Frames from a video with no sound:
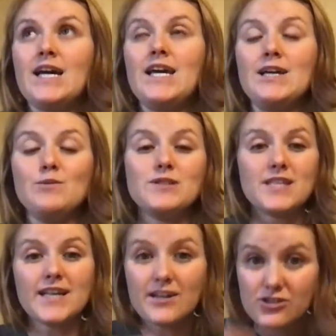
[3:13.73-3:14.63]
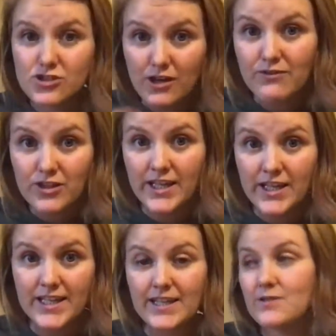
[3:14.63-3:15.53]
And we sit down and shovel
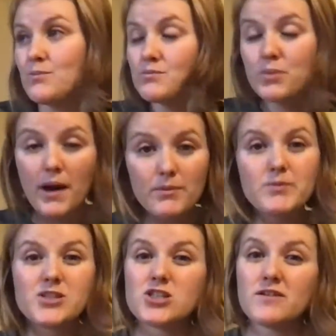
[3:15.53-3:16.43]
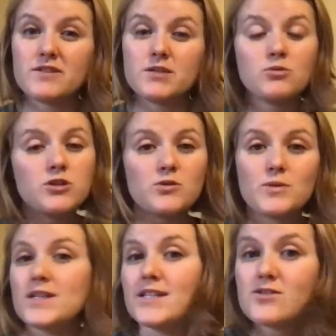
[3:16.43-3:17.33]
in, and probably shovel in more than
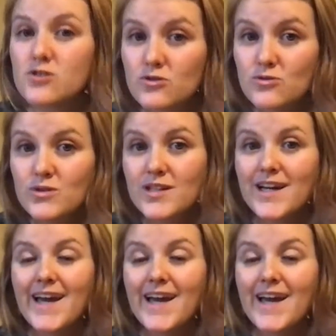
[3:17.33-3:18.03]
we need to.